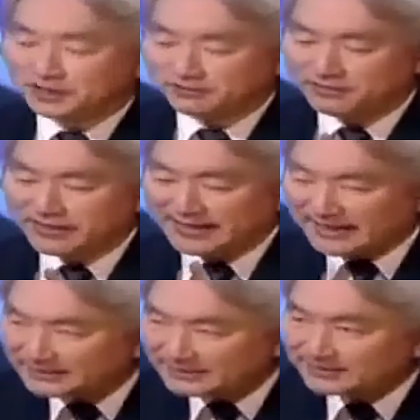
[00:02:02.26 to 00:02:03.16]
of the
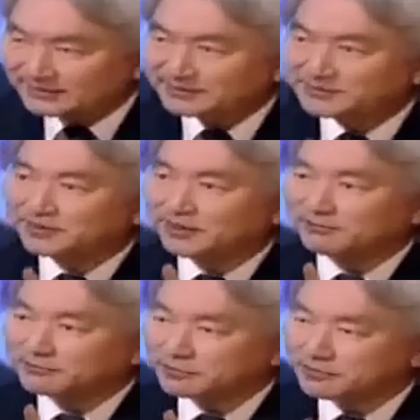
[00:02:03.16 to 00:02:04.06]
instant
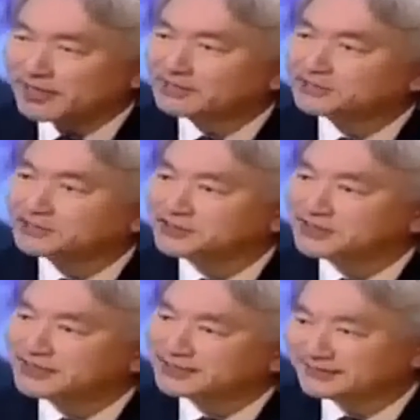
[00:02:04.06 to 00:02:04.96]
of
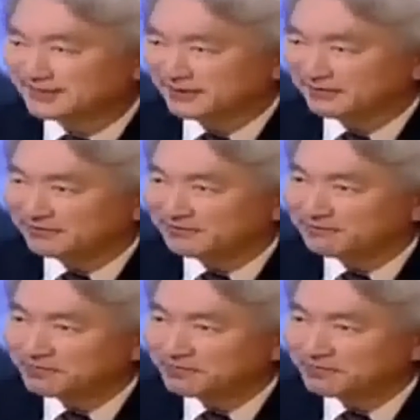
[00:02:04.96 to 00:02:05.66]
creation itself.